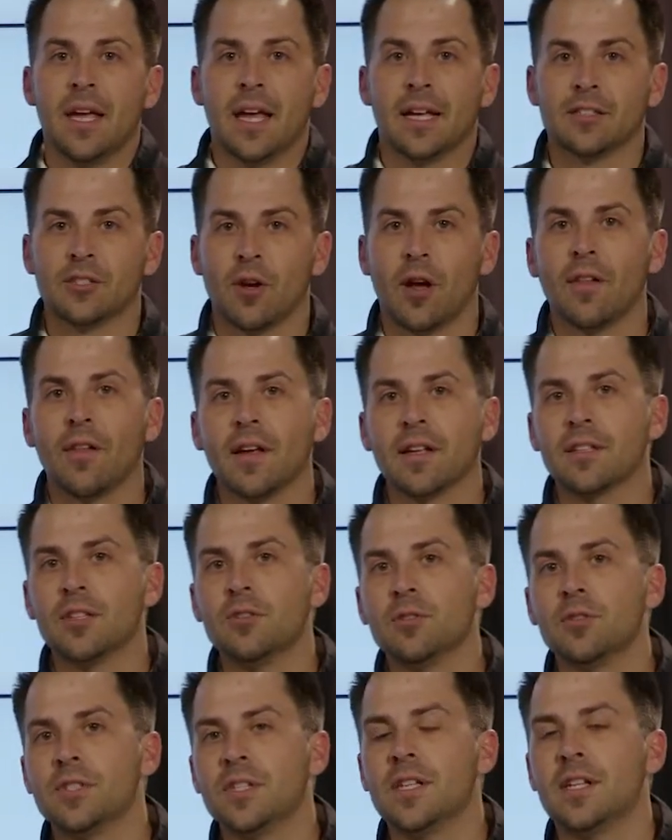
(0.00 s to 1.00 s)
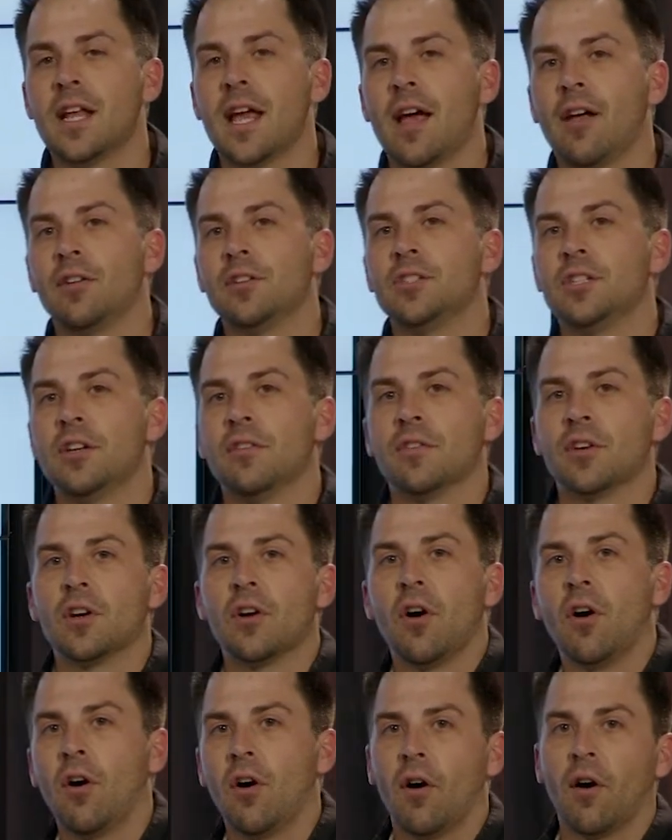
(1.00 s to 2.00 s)
And so I like to use the analogy of a
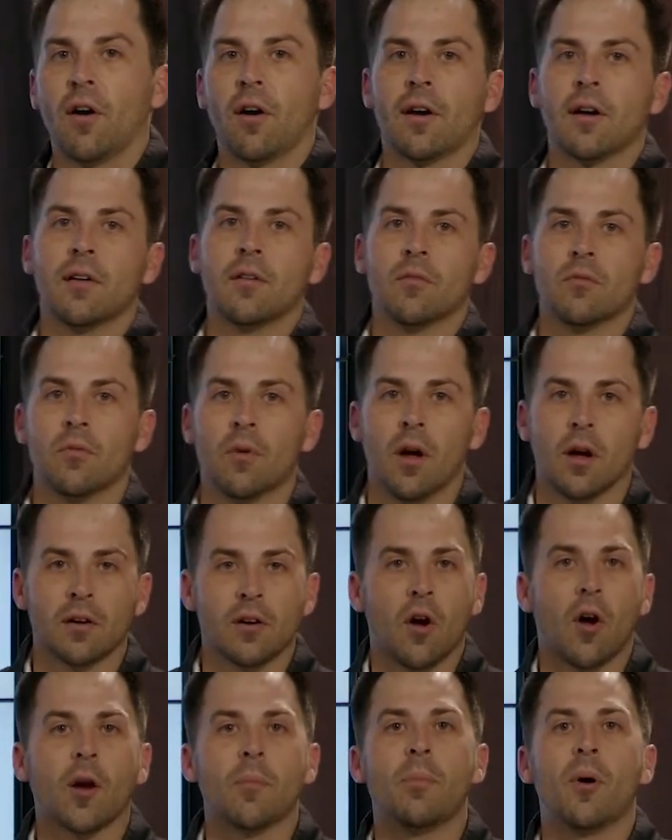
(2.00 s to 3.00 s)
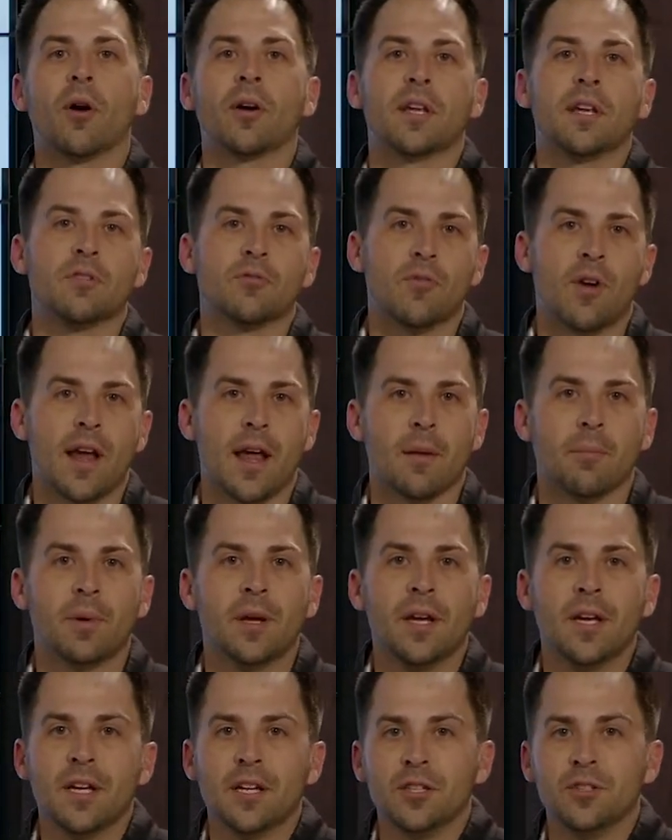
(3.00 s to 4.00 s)
car, a car parking ramp.
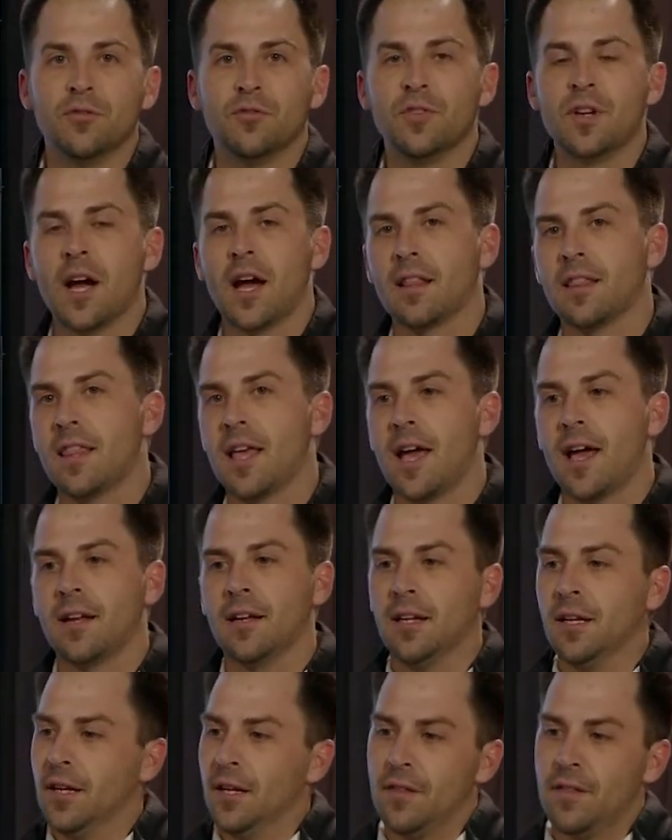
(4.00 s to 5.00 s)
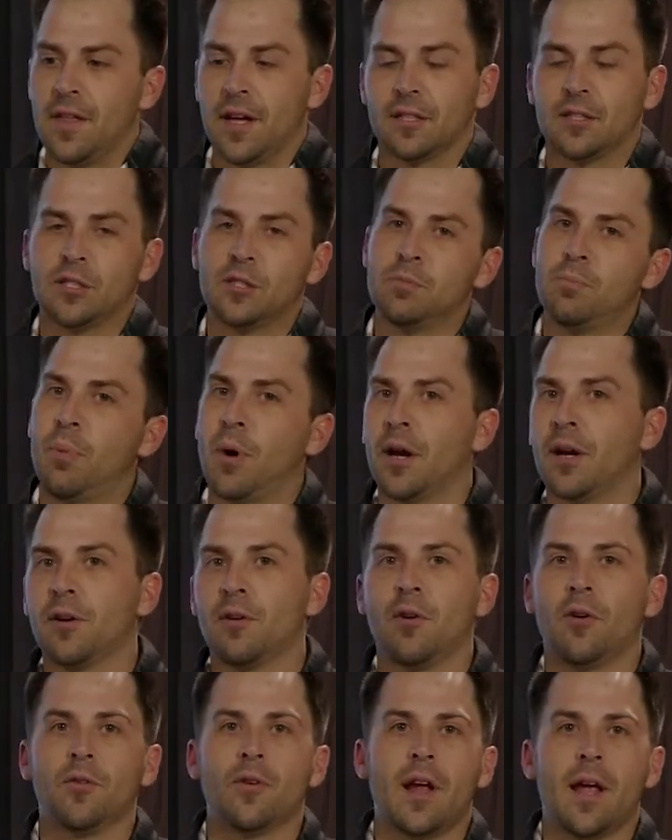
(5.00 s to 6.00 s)
You've got that, that
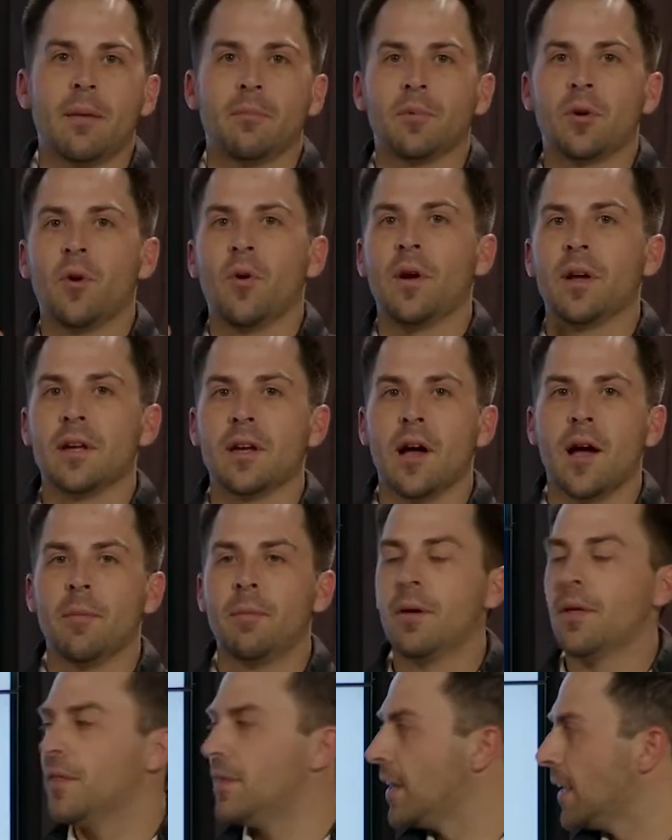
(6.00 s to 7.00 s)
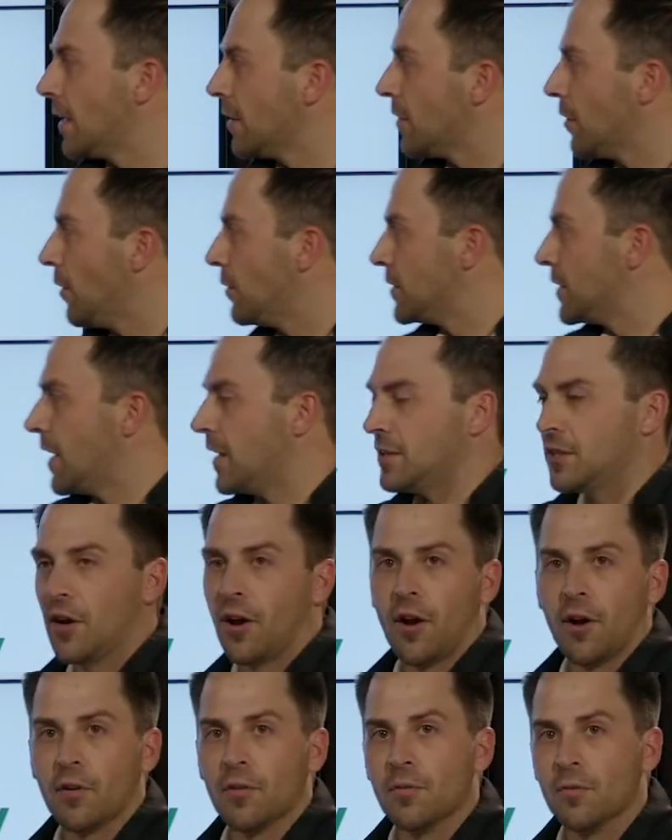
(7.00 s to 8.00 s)
spiral ramp going up. Think of those as
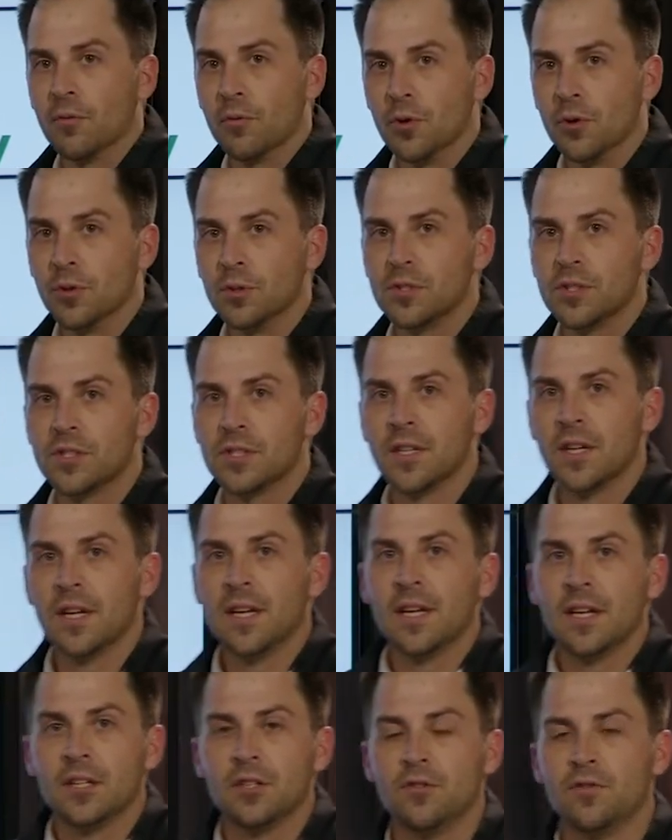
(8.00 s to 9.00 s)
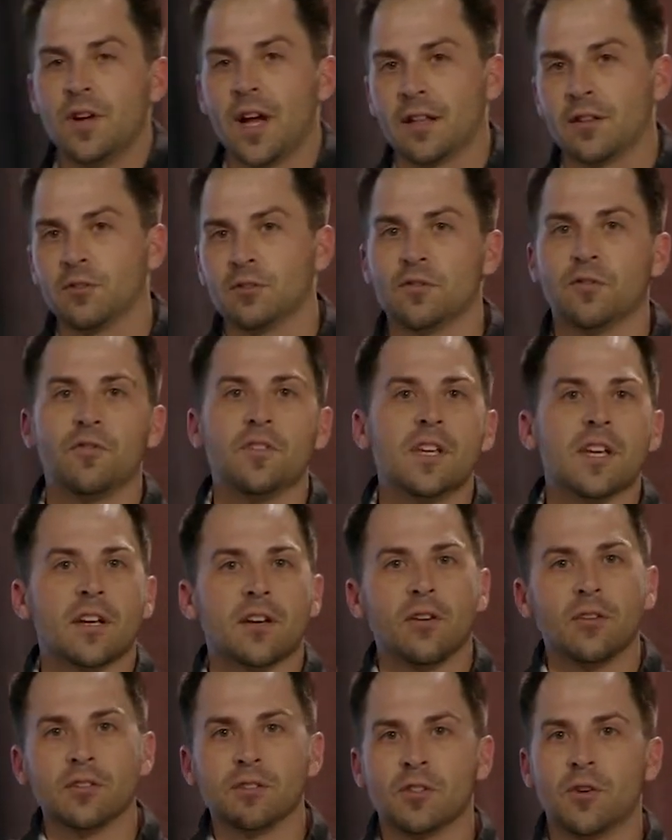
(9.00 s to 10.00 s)
our roots. You've got those
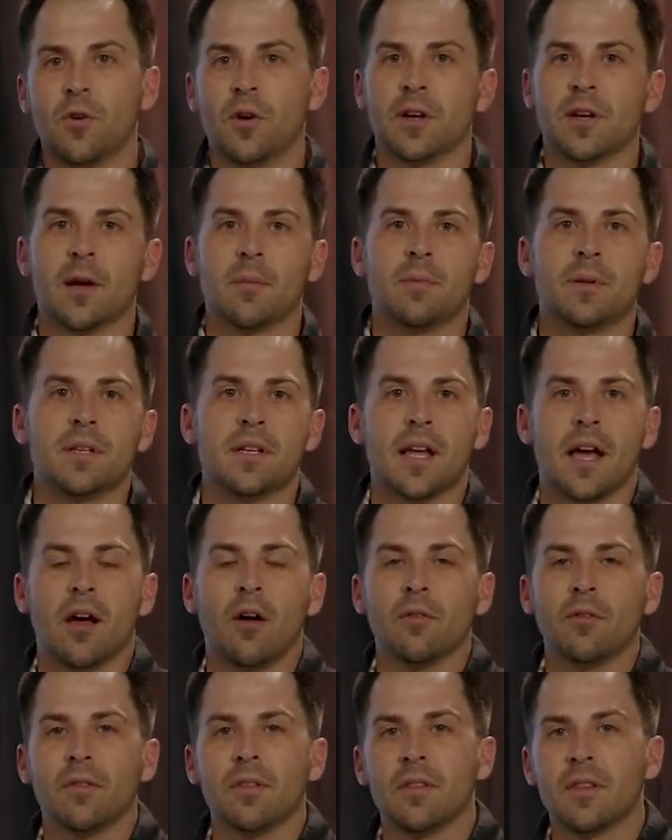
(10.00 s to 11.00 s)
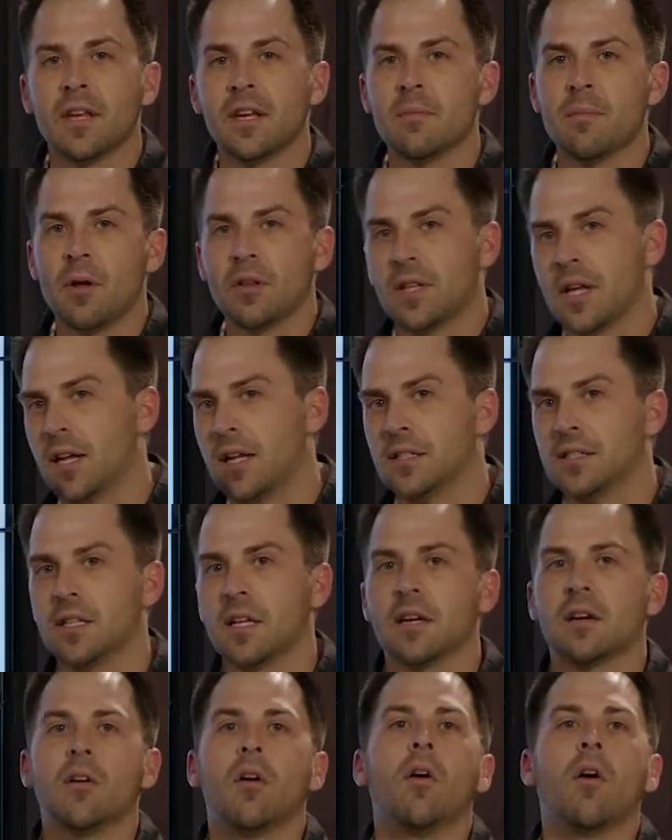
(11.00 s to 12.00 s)
vehicles going up and down. Think about that as
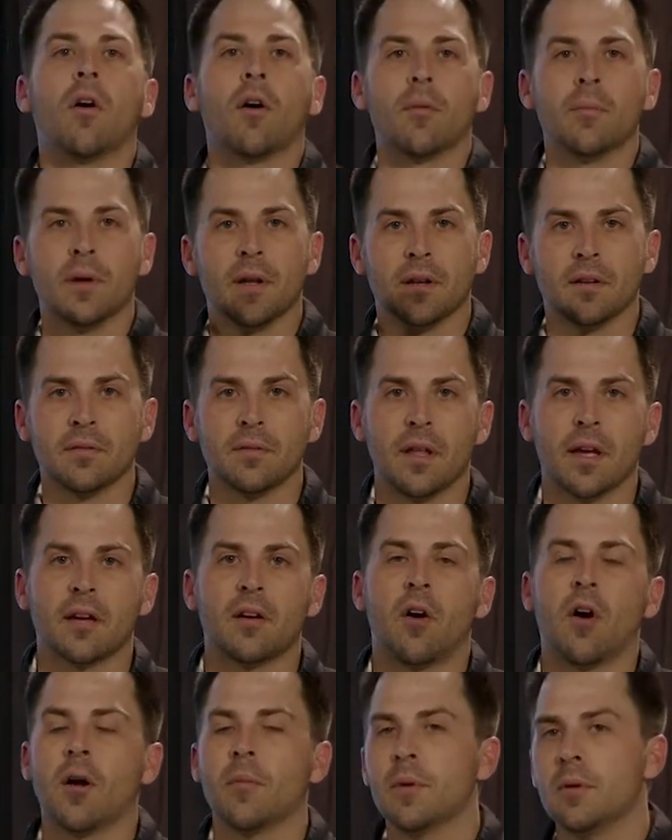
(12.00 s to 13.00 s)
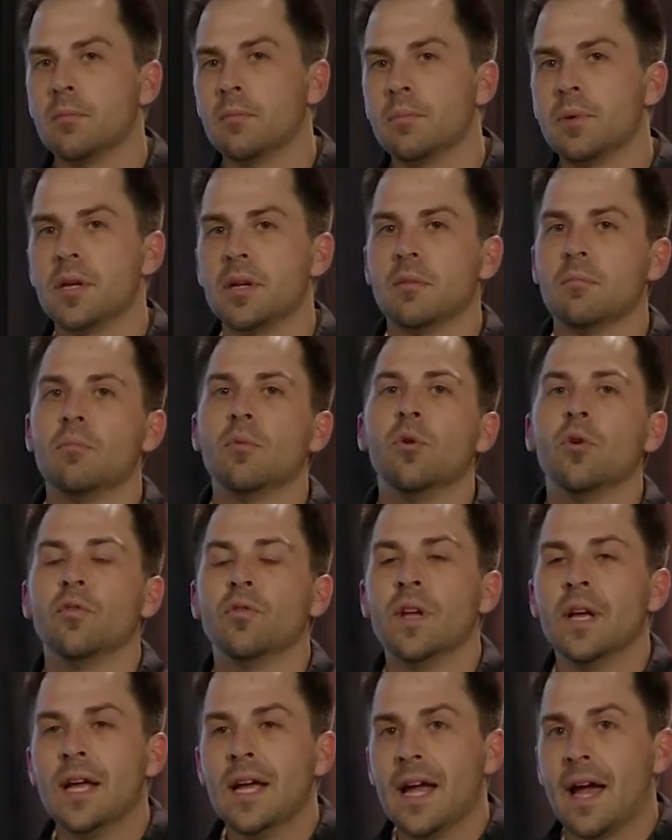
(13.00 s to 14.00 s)
that carbon, that carbon being
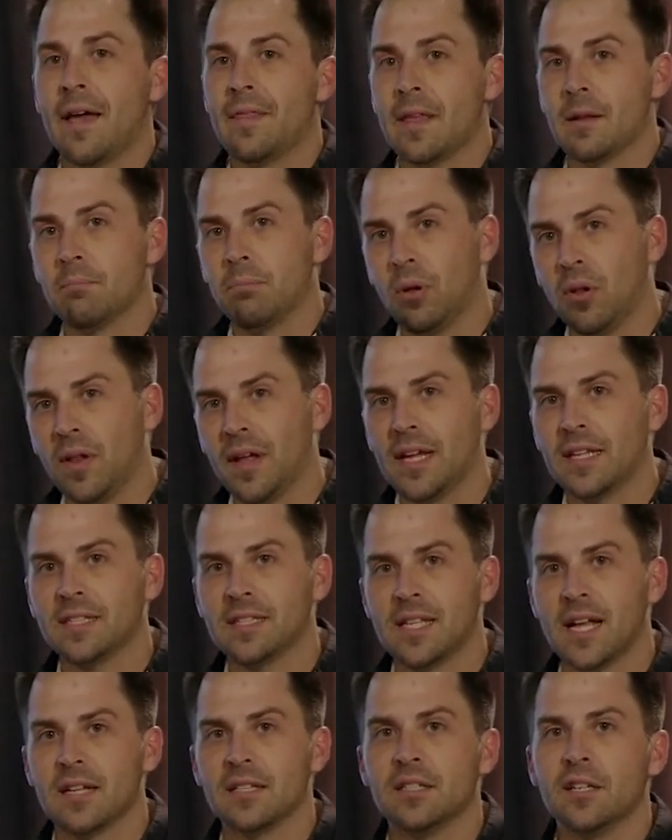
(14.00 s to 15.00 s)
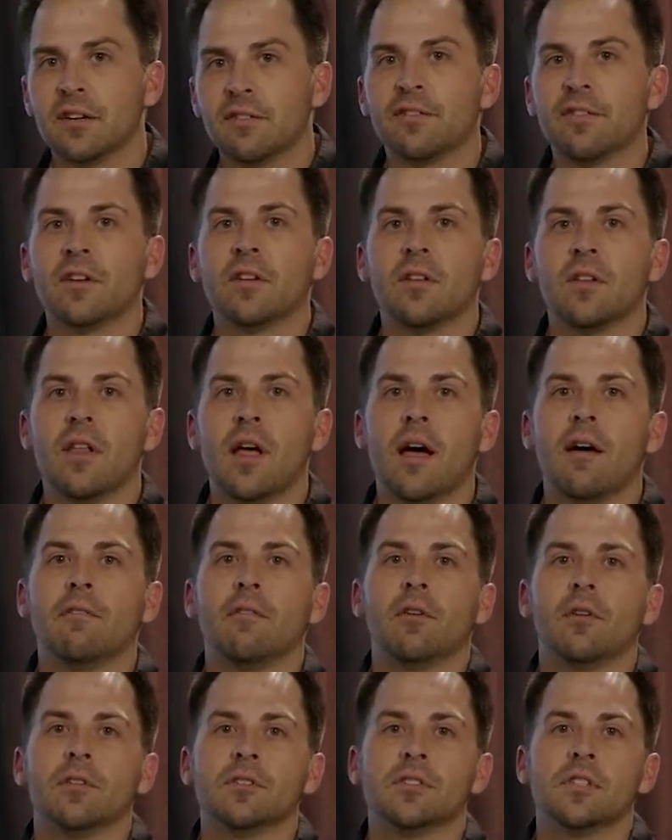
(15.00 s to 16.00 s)
moved, and then placed at different
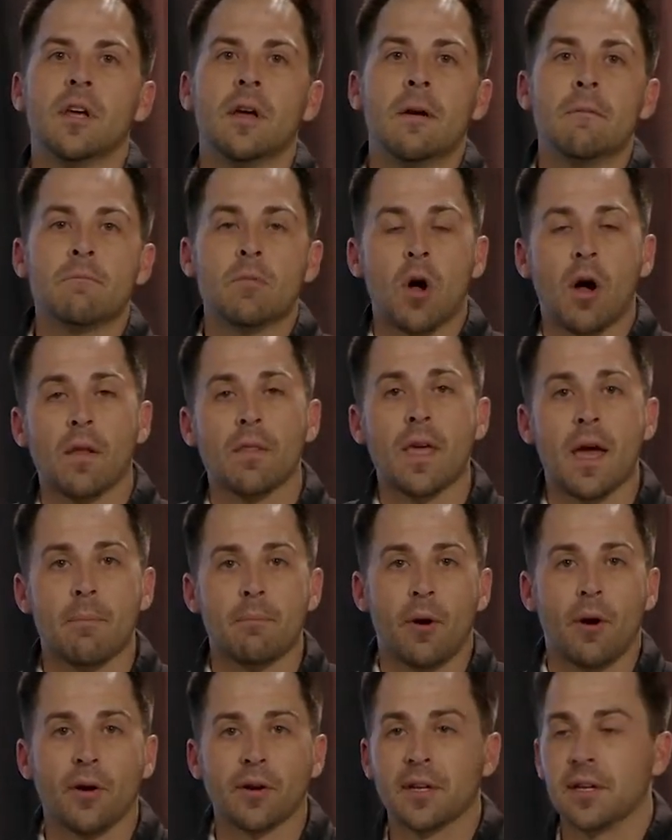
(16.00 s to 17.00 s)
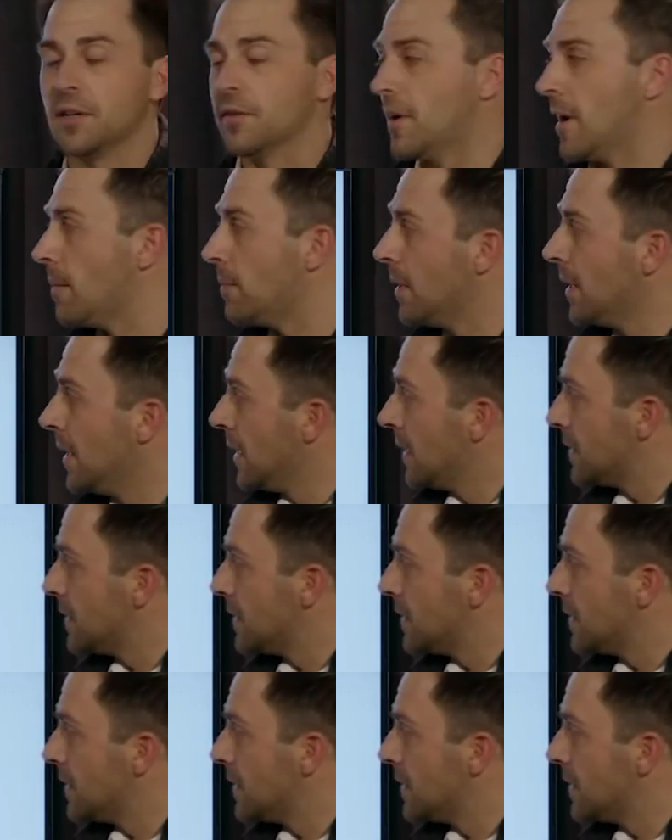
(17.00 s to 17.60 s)
levels on that parking ramp.